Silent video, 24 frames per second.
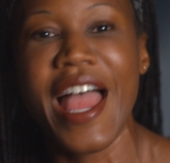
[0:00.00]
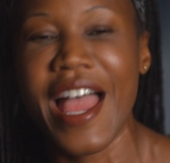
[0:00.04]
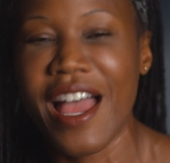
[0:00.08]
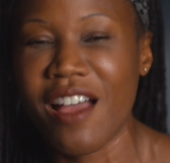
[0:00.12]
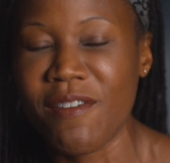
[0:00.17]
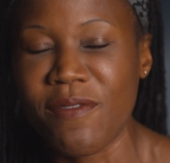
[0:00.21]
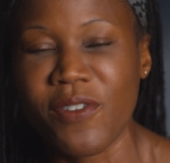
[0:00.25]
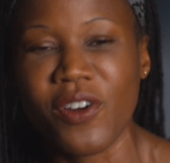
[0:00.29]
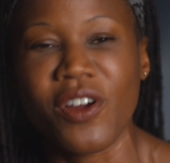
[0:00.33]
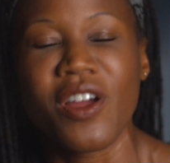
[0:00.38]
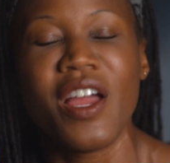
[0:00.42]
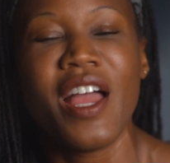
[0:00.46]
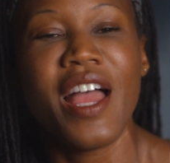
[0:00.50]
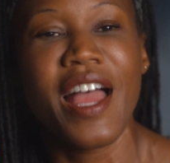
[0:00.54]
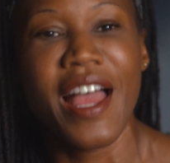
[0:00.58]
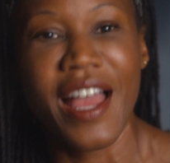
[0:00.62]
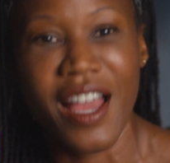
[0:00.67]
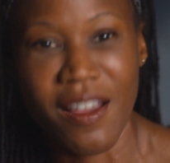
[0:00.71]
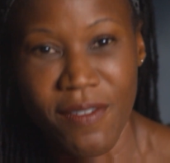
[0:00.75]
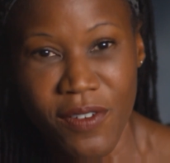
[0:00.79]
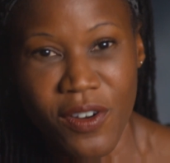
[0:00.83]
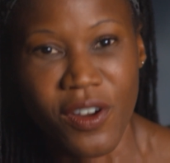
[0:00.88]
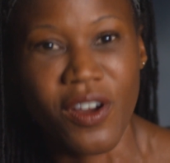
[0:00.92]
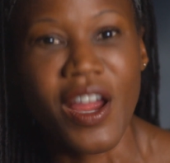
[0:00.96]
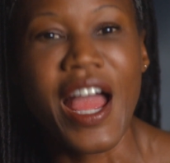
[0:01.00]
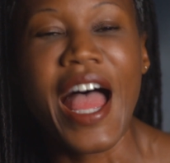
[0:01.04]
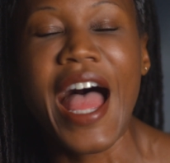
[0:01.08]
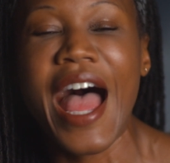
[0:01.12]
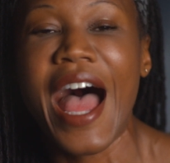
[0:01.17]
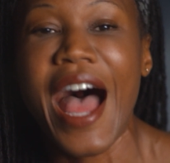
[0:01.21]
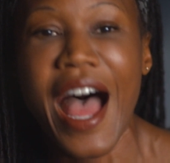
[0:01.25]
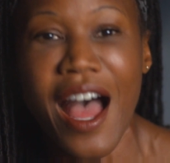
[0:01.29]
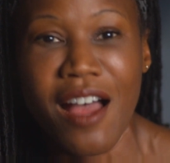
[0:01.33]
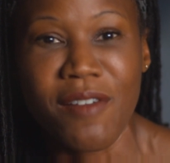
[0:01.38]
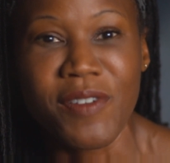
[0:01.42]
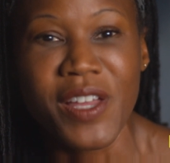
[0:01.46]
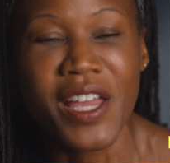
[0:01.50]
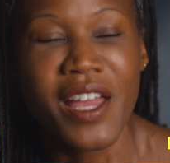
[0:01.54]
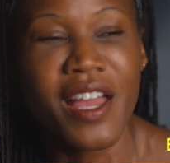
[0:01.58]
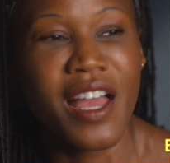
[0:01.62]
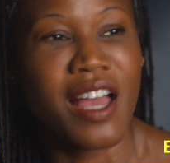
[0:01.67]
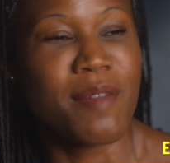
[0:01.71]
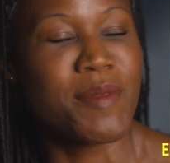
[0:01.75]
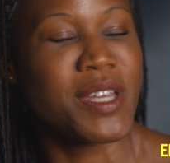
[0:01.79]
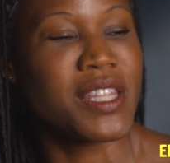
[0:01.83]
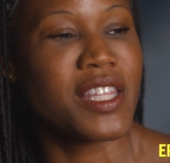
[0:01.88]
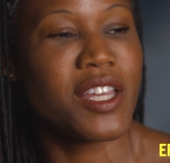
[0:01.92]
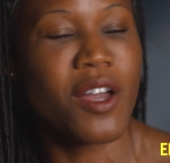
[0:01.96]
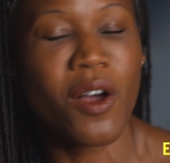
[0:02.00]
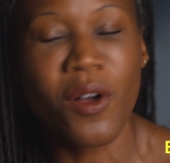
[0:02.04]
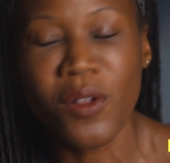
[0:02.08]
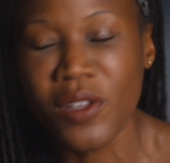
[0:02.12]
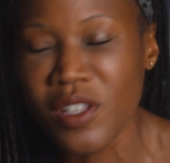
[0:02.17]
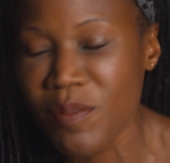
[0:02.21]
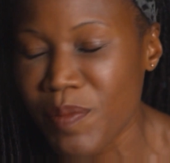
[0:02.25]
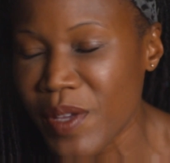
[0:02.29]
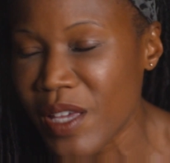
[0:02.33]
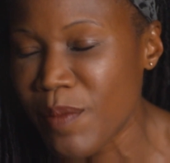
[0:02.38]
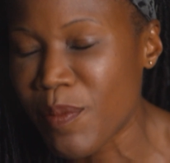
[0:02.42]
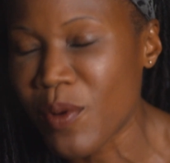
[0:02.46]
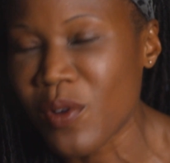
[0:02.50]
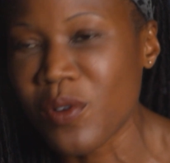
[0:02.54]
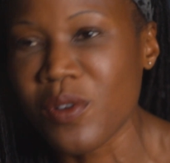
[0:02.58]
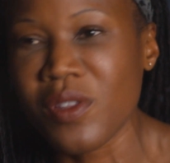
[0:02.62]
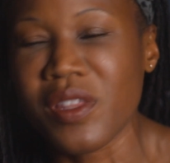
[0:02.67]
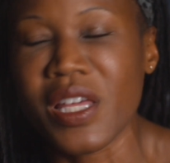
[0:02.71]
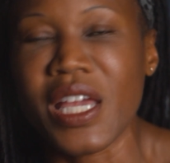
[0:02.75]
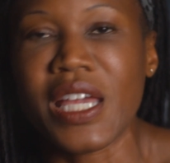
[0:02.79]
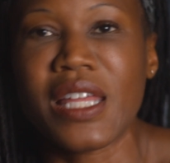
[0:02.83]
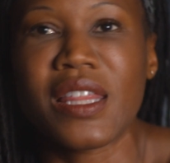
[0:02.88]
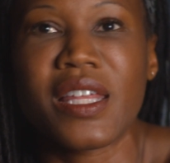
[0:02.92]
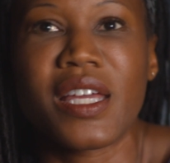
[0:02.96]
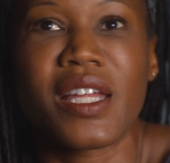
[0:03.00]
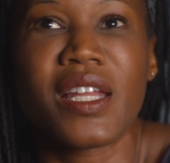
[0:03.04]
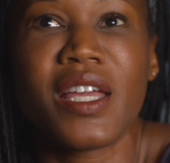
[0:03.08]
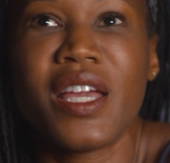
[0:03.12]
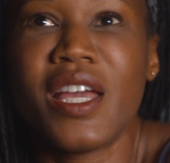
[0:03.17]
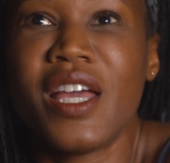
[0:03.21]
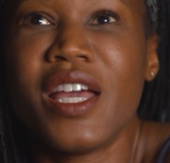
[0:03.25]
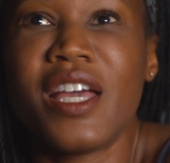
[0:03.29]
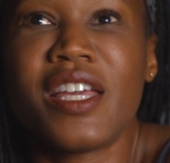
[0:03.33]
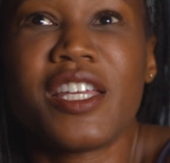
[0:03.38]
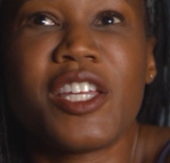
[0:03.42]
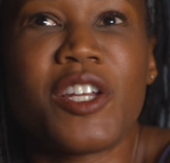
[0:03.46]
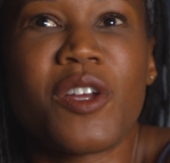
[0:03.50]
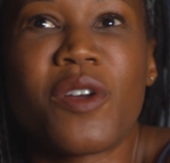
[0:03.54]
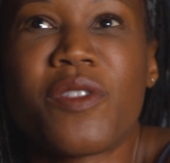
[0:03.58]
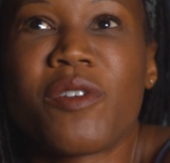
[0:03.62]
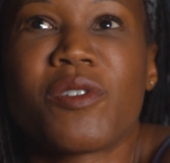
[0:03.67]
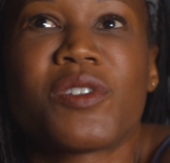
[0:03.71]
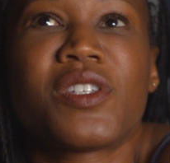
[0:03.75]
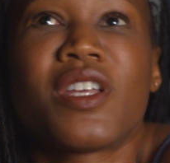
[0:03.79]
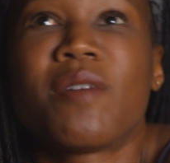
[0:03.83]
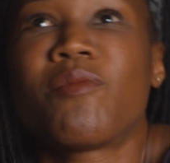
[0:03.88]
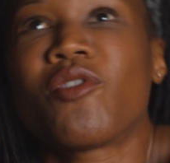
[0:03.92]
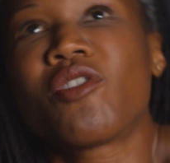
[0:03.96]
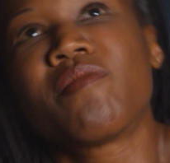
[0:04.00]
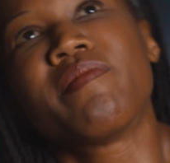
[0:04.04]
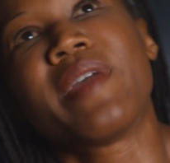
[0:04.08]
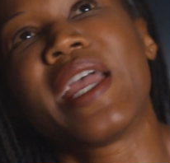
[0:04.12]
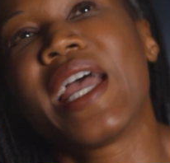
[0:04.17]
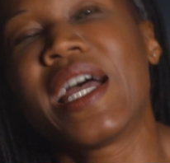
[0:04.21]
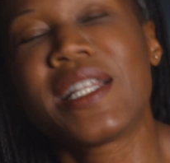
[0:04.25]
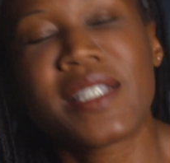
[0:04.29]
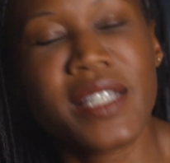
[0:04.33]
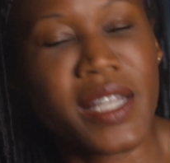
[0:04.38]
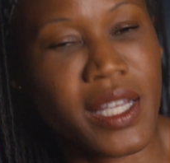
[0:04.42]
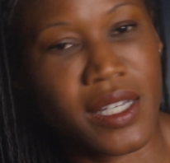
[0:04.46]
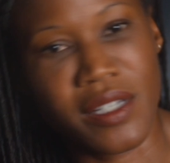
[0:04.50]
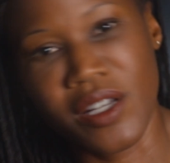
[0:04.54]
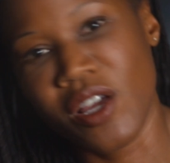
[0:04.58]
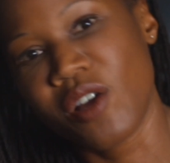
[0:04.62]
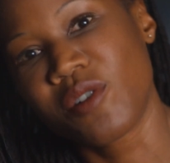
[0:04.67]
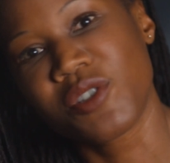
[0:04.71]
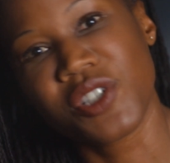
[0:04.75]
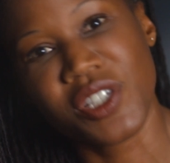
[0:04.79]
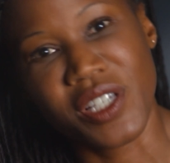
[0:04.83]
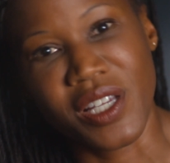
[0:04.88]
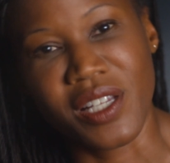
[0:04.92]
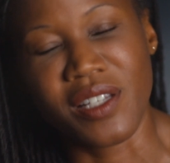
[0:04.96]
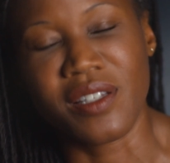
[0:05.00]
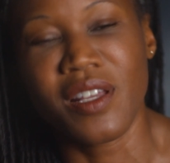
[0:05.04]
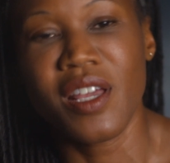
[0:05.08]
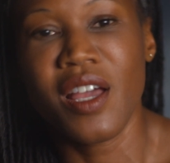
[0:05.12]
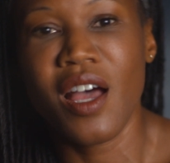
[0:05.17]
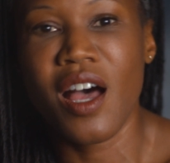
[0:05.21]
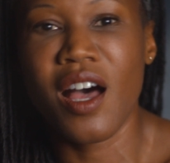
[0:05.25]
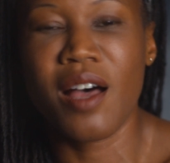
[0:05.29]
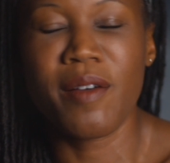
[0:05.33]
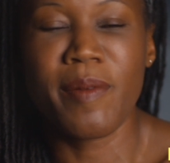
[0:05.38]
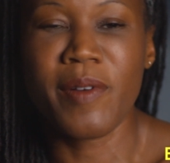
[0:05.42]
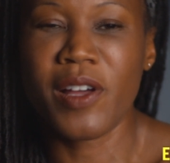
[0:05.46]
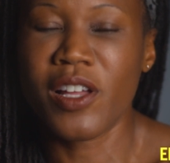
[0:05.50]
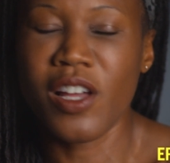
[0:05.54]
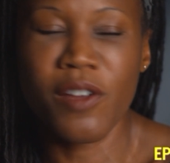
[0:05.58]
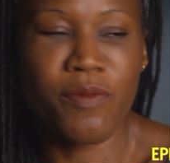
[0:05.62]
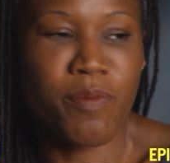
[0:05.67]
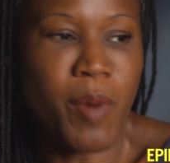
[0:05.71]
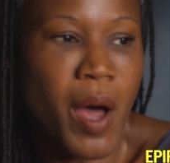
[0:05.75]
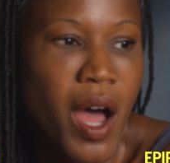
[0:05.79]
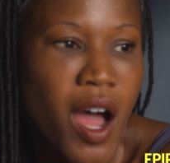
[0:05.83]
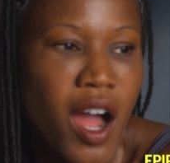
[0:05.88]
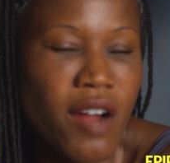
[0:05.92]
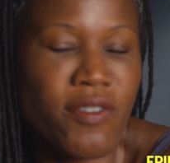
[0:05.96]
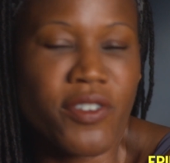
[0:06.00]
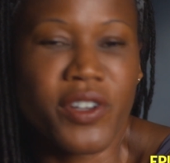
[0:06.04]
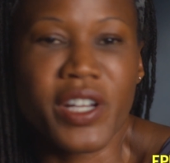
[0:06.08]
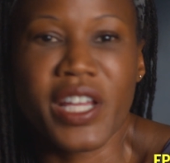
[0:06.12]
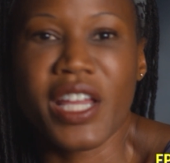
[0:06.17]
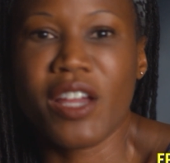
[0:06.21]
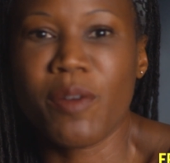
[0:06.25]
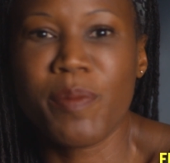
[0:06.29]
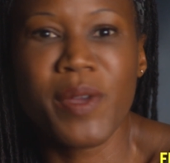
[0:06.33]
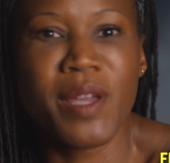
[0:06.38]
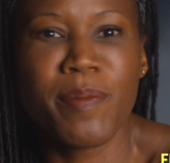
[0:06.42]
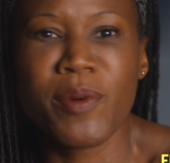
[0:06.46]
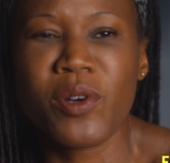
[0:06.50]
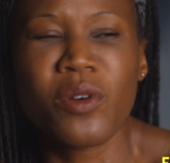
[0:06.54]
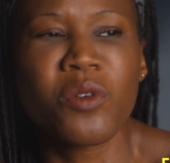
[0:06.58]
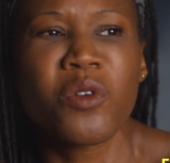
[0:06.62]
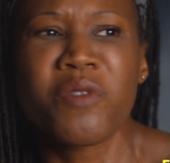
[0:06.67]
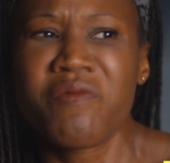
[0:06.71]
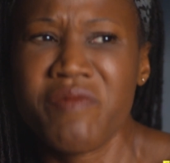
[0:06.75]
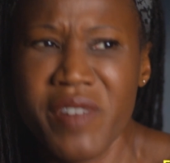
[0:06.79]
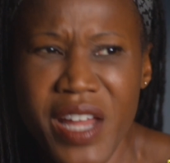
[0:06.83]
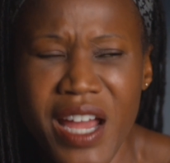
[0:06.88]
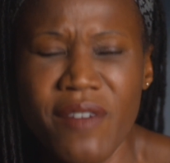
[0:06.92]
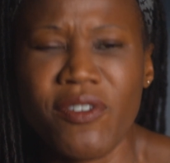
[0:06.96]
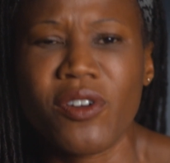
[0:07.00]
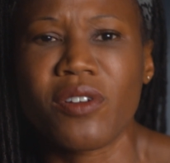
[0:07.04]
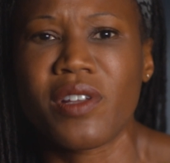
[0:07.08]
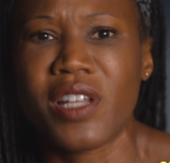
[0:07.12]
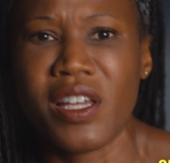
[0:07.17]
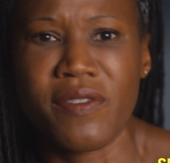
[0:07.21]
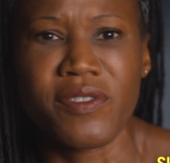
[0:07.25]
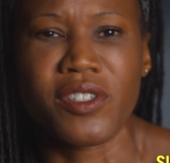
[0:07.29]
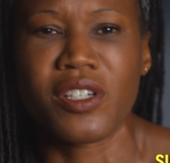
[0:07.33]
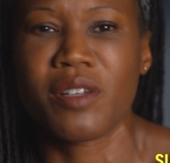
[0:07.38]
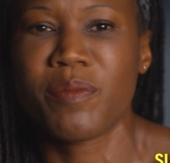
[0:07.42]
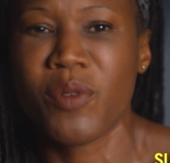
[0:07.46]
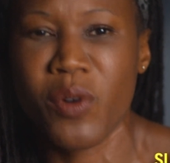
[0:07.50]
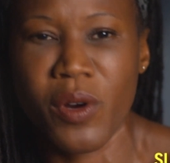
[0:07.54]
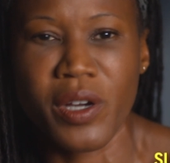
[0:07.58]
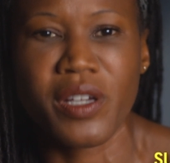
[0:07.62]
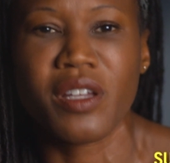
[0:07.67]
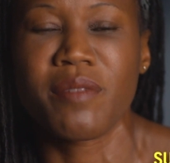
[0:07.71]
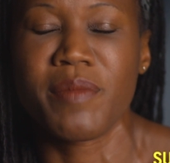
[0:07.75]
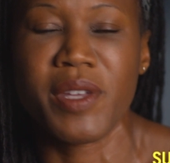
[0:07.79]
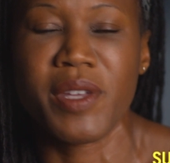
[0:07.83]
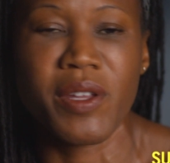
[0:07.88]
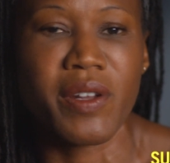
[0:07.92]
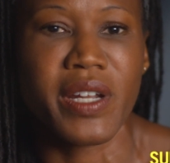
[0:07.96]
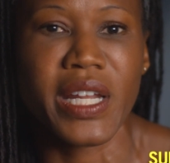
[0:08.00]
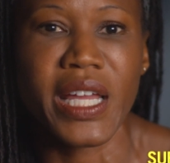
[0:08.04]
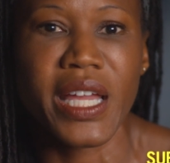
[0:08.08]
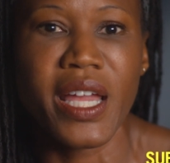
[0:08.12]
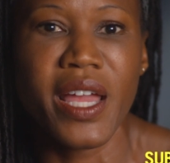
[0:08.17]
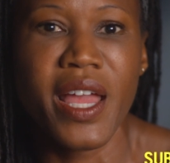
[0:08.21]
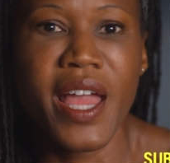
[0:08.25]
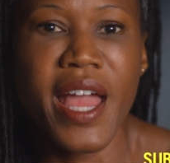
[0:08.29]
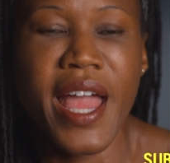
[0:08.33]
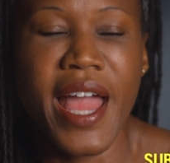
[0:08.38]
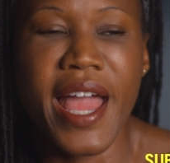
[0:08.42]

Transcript: ever, ever have. I mean, the only people who think that, you know, there's some romantic notion of poverty are people who've never lived in a poor community.